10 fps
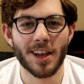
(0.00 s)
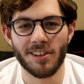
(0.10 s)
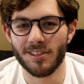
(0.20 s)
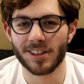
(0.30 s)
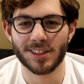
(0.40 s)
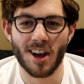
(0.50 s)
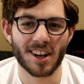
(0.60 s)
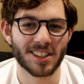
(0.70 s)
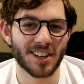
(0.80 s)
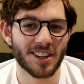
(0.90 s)
You can
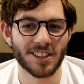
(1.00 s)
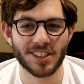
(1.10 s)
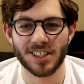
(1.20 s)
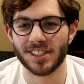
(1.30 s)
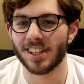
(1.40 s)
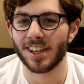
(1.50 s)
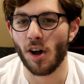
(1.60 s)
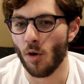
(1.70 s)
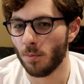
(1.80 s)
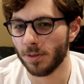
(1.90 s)
talk to her. She's
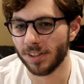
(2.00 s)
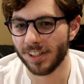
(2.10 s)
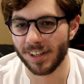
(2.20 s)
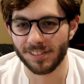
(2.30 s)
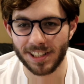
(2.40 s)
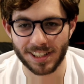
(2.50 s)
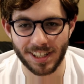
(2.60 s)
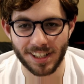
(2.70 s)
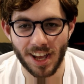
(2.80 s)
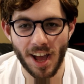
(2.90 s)
like open and
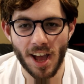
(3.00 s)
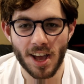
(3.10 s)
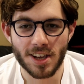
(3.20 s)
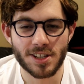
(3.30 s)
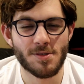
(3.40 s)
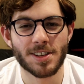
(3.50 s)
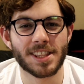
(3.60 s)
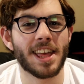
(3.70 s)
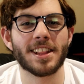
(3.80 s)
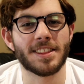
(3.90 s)
everything. She
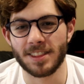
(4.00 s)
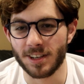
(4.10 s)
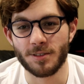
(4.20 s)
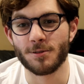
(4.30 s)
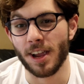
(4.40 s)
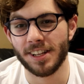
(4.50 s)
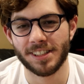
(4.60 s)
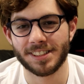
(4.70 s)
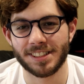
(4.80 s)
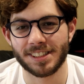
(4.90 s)
was like the
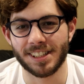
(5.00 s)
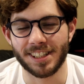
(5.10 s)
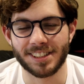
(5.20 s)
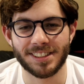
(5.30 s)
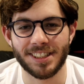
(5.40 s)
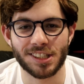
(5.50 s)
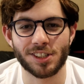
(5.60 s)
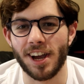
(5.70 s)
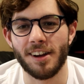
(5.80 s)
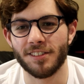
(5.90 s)
greatest like
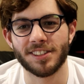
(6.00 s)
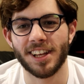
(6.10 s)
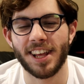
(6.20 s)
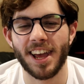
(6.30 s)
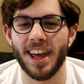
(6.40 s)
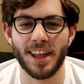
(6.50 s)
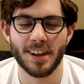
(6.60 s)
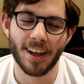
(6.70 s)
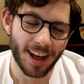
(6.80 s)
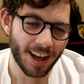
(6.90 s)
teacher ever that I had
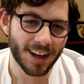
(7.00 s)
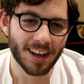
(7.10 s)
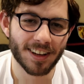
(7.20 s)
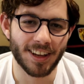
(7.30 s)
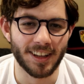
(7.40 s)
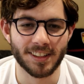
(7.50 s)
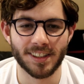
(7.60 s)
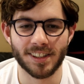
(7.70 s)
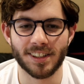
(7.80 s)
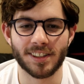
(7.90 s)

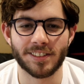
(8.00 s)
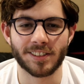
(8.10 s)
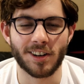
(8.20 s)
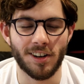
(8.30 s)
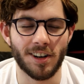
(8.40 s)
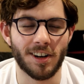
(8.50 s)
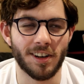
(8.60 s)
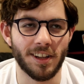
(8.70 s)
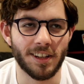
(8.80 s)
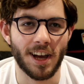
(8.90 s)

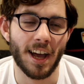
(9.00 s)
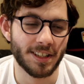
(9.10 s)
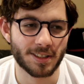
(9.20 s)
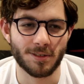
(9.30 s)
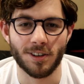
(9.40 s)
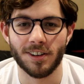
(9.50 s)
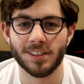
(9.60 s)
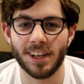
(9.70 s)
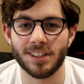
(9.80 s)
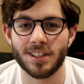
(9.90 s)
in high
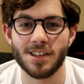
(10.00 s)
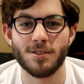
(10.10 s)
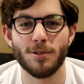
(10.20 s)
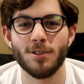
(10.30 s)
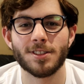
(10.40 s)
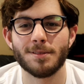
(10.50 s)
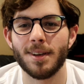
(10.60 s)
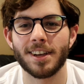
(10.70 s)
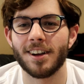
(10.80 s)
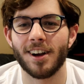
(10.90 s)
school, and she used to
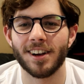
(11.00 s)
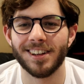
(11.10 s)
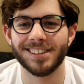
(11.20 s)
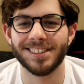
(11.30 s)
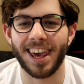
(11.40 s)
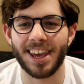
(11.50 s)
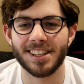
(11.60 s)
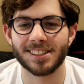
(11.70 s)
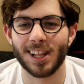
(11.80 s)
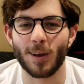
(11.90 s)
make our
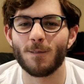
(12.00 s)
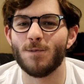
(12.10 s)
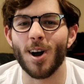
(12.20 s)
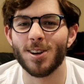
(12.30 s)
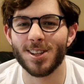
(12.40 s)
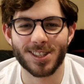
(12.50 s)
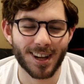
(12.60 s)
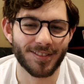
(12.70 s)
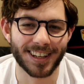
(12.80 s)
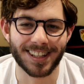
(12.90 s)
days like fun and
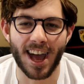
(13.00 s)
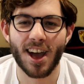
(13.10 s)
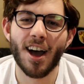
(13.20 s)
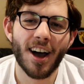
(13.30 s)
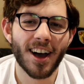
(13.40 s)
stuff like that.